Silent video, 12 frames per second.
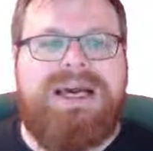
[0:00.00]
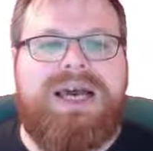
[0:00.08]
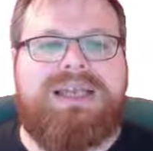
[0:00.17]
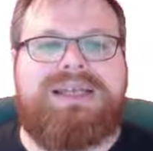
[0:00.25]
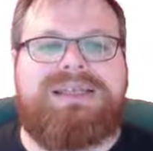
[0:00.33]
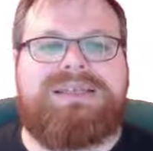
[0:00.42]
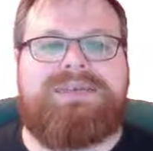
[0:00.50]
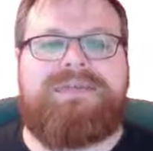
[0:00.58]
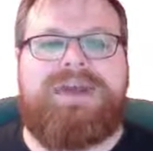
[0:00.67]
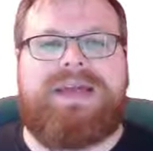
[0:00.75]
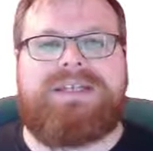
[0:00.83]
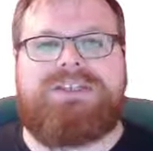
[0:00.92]
and it is a
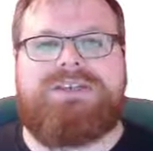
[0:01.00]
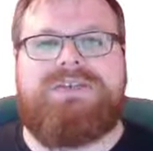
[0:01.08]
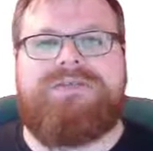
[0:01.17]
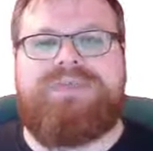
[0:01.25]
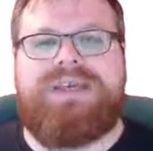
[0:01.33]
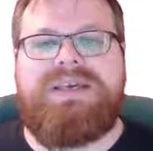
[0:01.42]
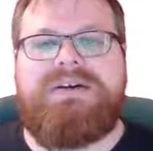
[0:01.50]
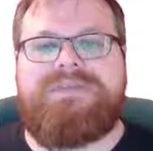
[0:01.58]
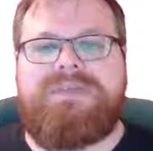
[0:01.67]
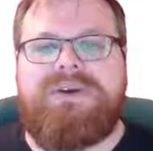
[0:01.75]
fraction of B of